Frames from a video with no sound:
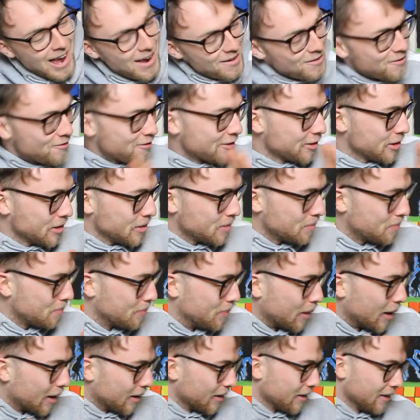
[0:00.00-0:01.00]

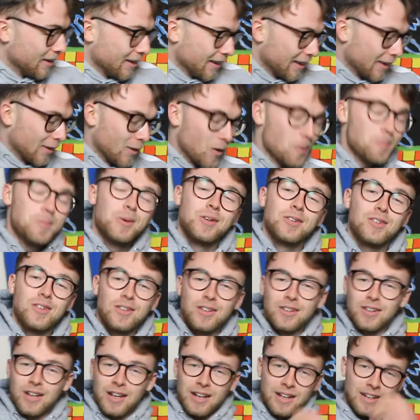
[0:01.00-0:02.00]
everybody. I hope you've
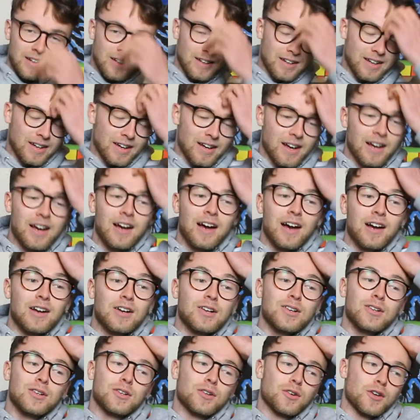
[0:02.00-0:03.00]
all had a
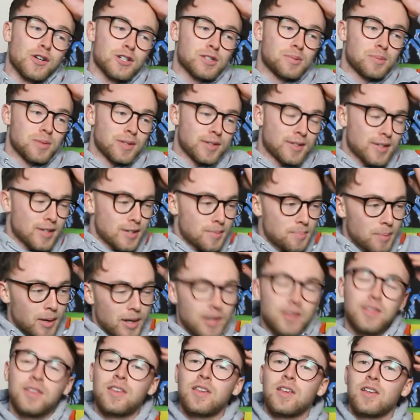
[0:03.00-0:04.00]
good Christmas
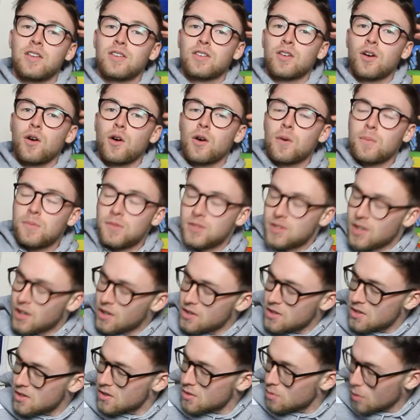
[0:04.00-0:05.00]
despite the
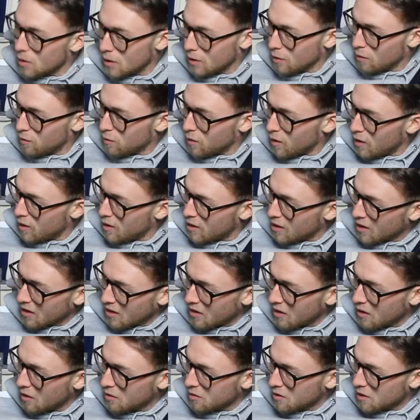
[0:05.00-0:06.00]
circumstances we find
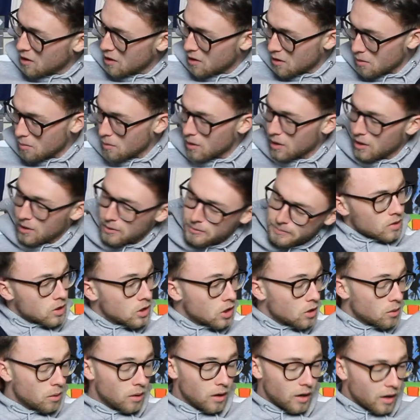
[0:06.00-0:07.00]
ourselves in at the minute. Do
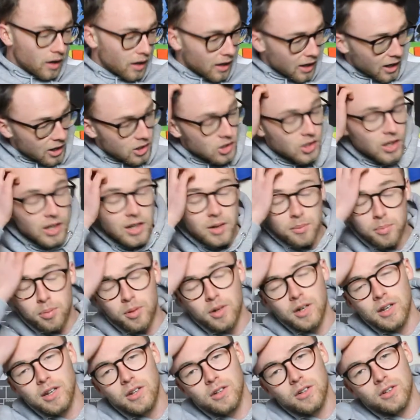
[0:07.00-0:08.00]
you know what? I actually had a
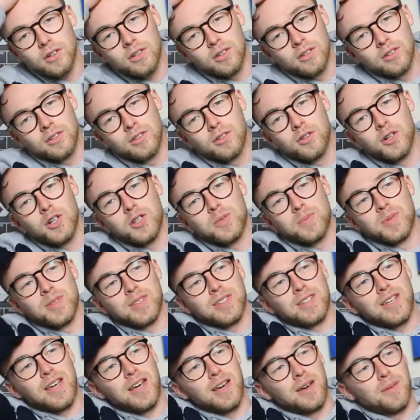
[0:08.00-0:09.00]
pretty good
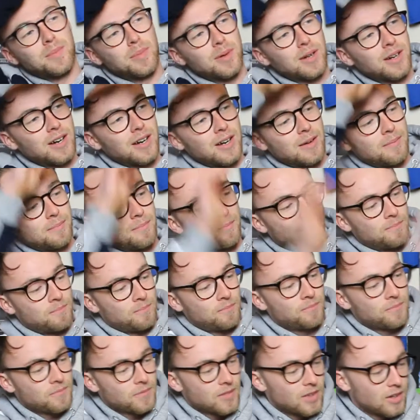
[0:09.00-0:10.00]
Christmas day, but,
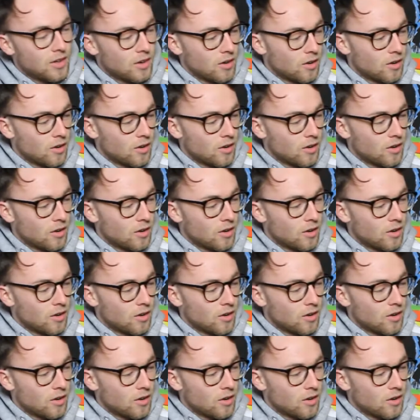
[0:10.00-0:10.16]
you